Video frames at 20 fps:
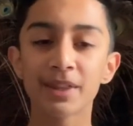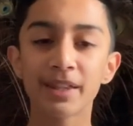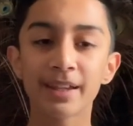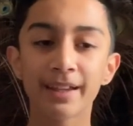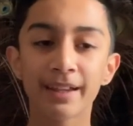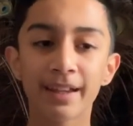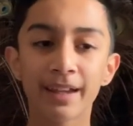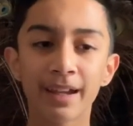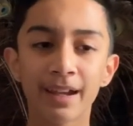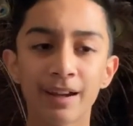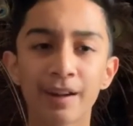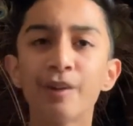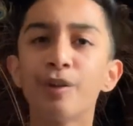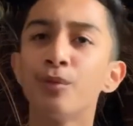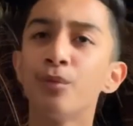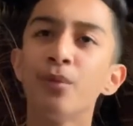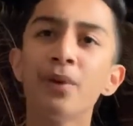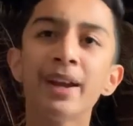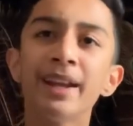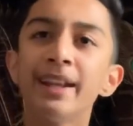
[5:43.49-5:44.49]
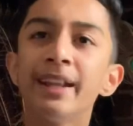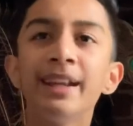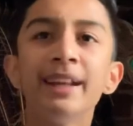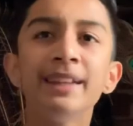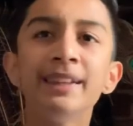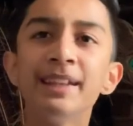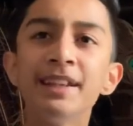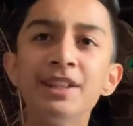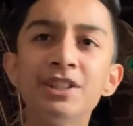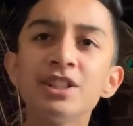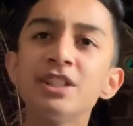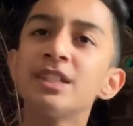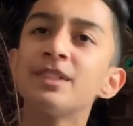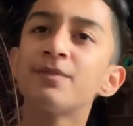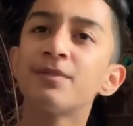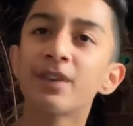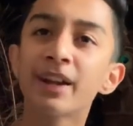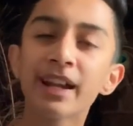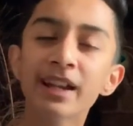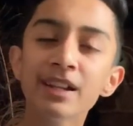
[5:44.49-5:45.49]
thinking, wait, he
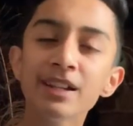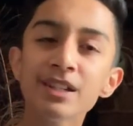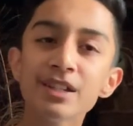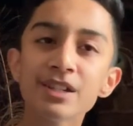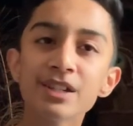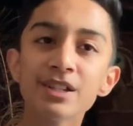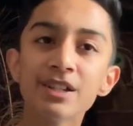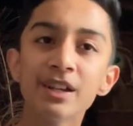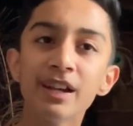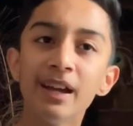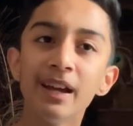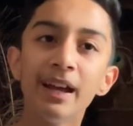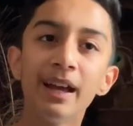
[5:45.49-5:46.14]
teaches French?